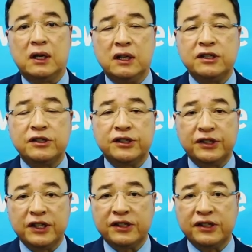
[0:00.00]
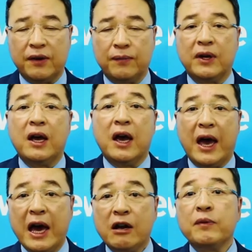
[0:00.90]
It is a system.
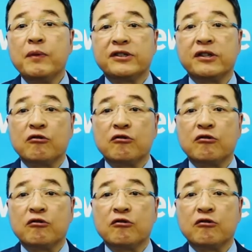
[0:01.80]
Atomy is a